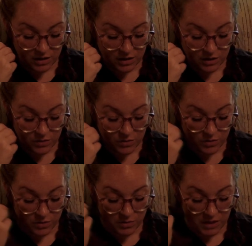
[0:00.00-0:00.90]
a
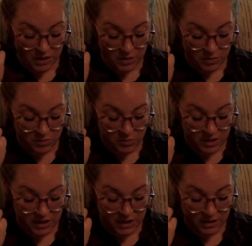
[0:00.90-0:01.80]
world made up of
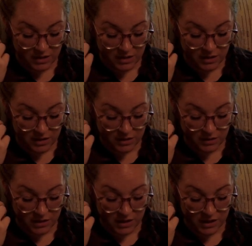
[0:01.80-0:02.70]
plain
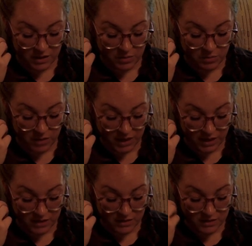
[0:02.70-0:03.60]
leaded
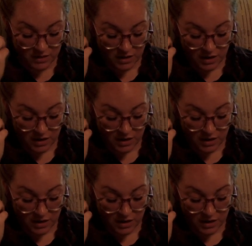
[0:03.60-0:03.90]
panes.